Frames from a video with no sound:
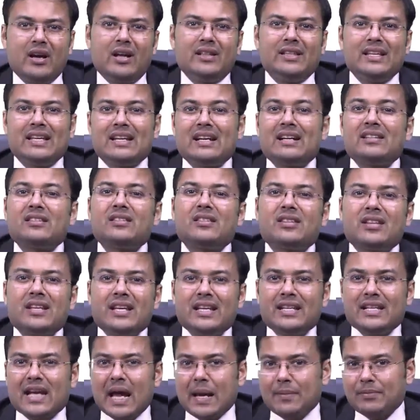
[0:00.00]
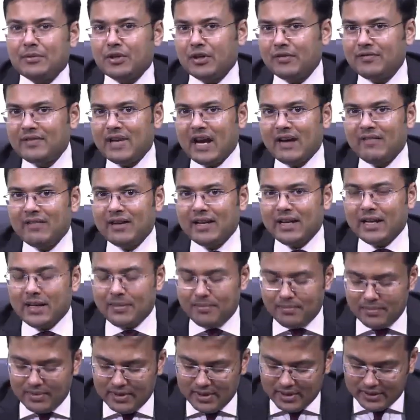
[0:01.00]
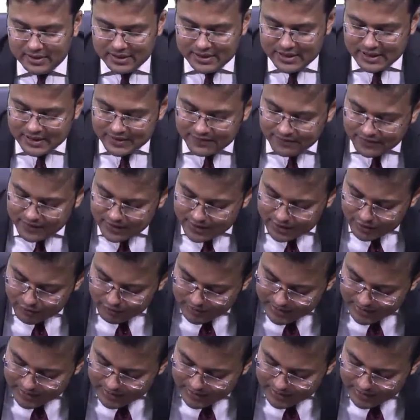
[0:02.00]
There are three types of towel clip. This is first